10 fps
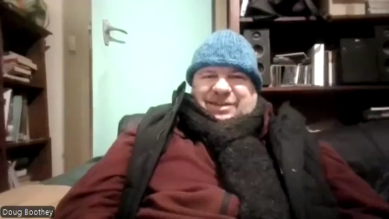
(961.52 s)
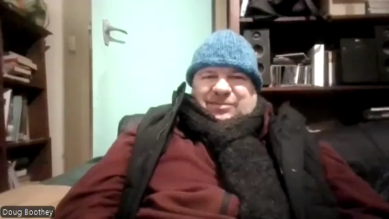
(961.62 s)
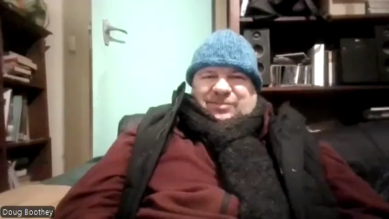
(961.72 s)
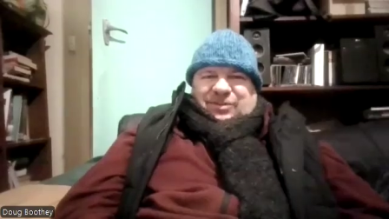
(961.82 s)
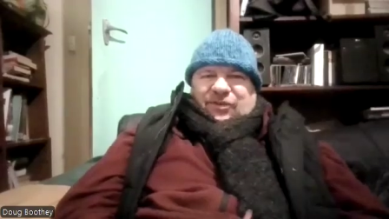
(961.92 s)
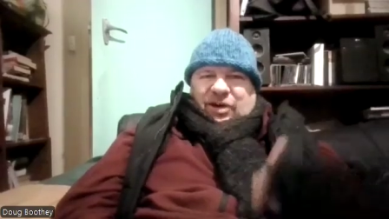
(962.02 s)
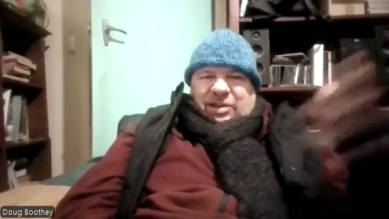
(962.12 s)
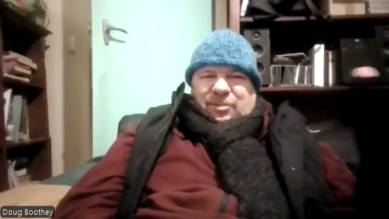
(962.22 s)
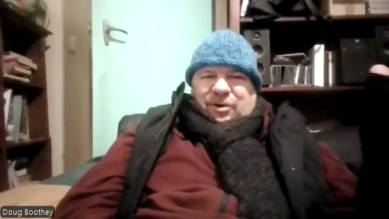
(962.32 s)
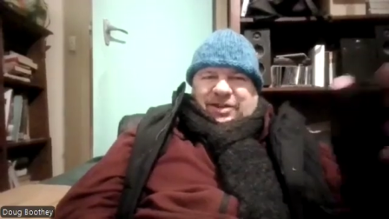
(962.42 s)
I'm
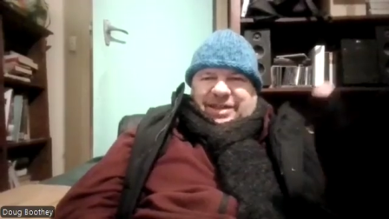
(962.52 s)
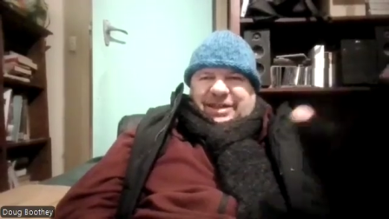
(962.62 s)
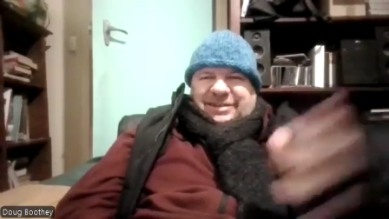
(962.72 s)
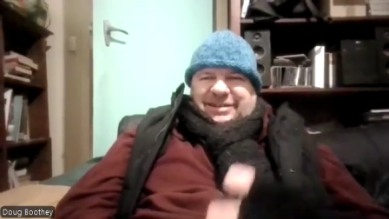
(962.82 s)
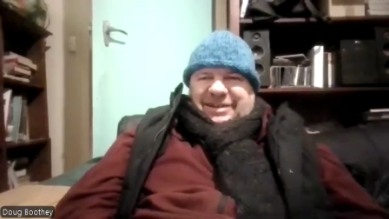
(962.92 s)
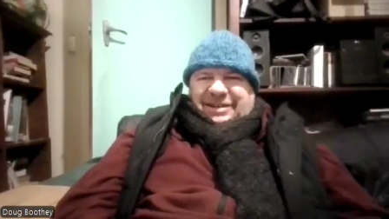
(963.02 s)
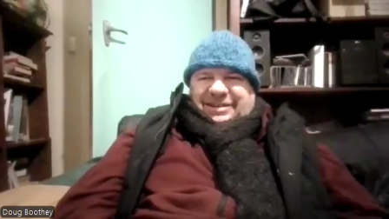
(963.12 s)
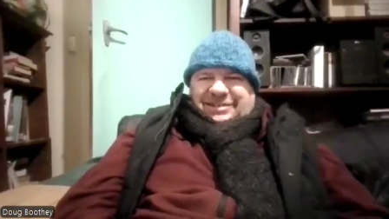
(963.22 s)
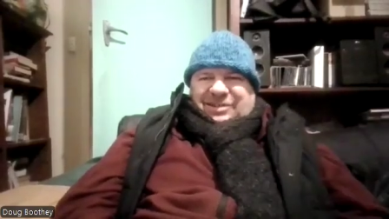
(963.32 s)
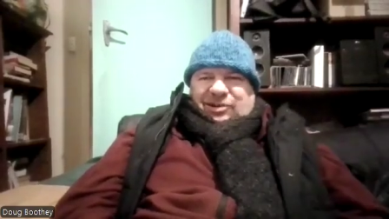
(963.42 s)
dividing my attention
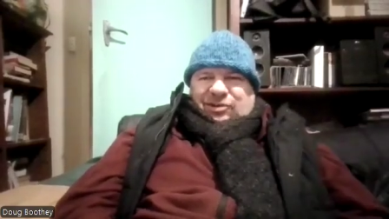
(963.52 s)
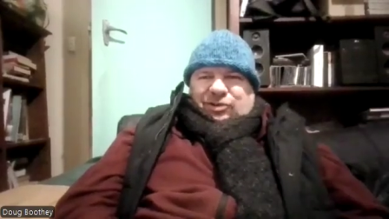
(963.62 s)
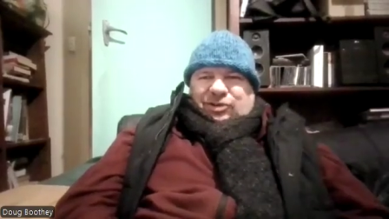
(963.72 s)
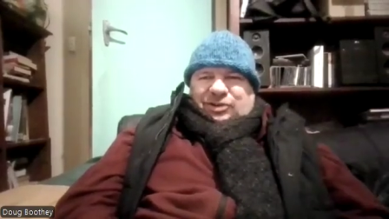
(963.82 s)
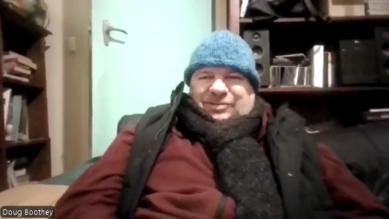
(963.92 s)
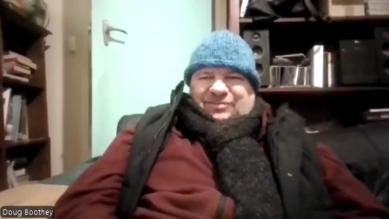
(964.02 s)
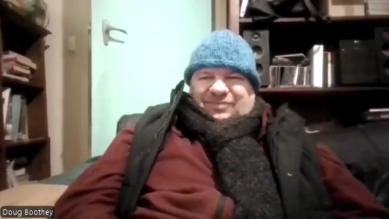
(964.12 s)
and it's not good.